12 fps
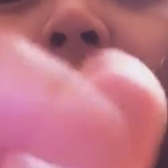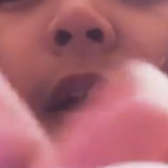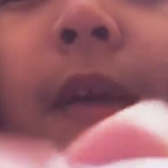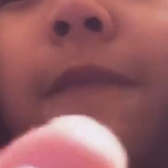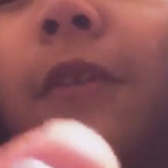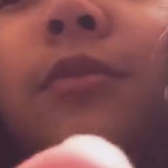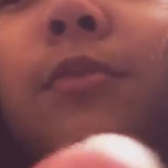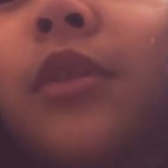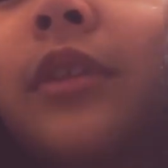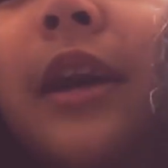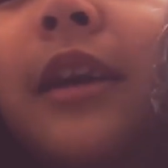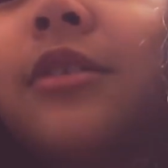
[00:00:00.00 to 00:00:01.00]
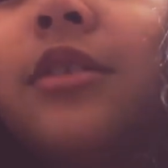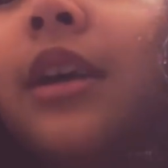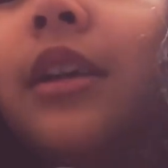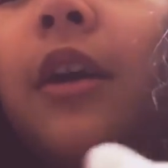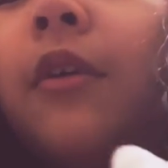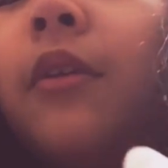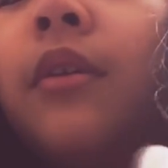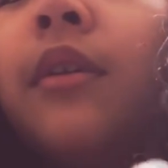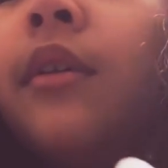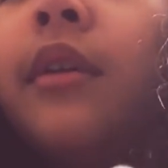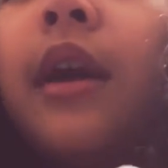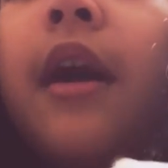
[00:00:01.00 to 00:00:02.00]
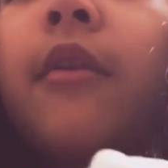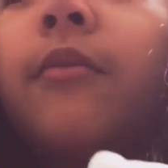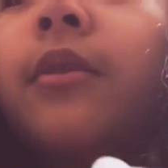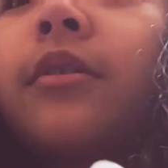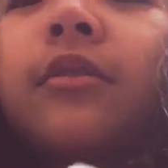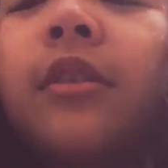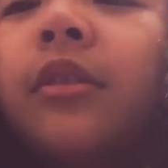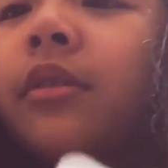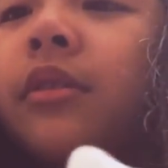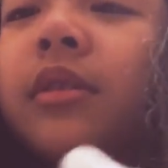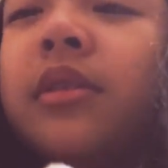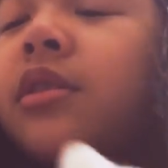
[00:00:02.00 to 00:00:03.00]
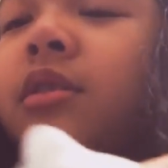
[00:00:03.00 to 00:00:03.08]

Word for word: it feels more like jello. I wouldn't call this a